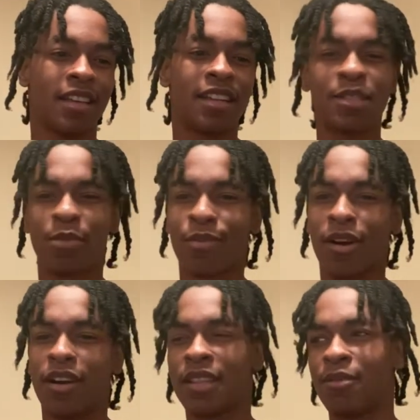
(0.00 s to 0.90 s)
doesn't
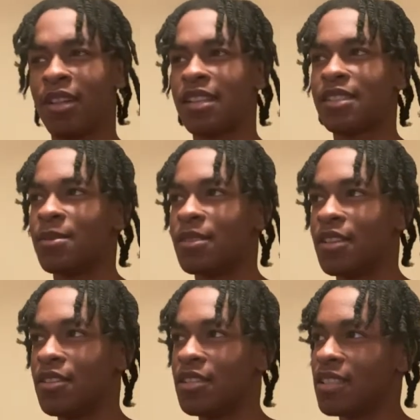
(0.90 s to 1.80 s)
promote healthy relationships,
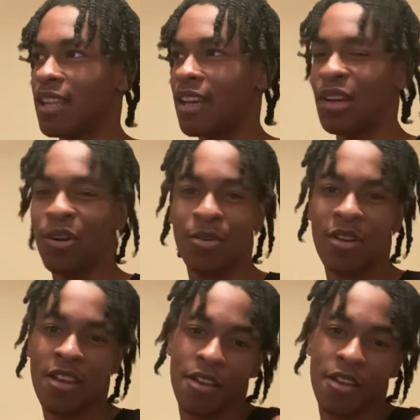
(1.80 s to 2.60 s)
because you just like, oh,